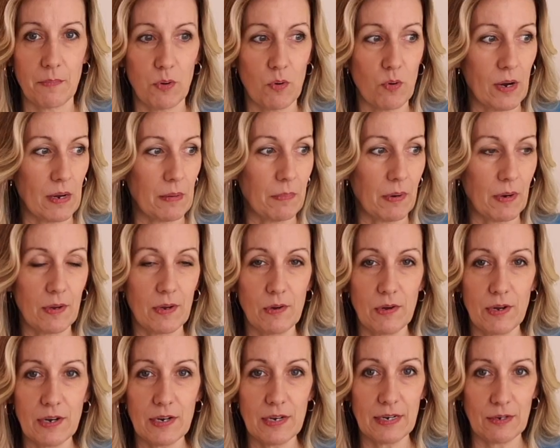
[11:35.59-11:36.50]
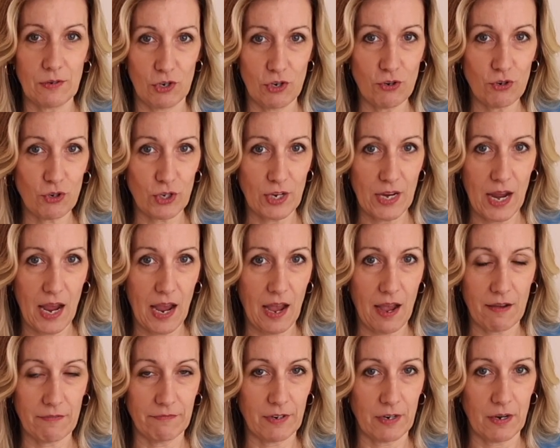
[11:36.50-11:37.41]
point, but you didn't usually
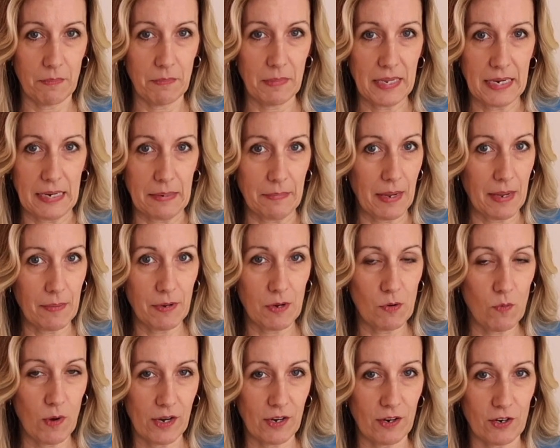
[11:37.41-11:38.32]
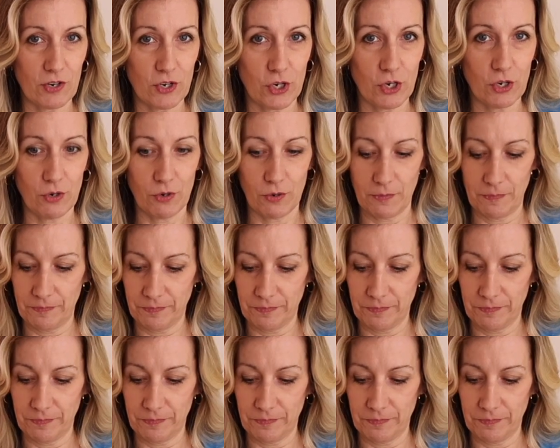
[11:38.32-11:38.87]
have very many, maybe one or two.